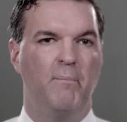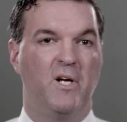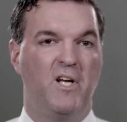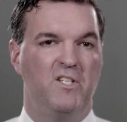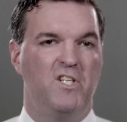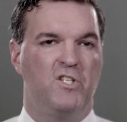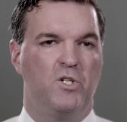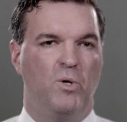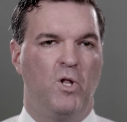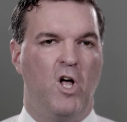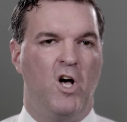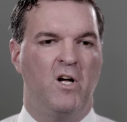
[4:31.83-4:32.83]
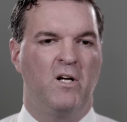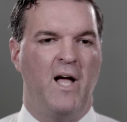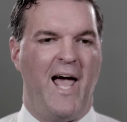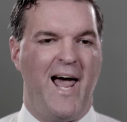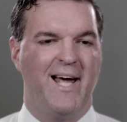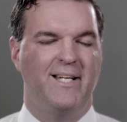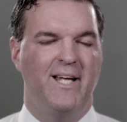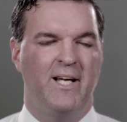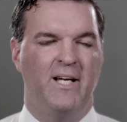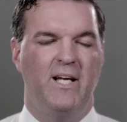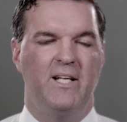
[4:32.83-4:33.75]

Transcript: Because it's so long acting,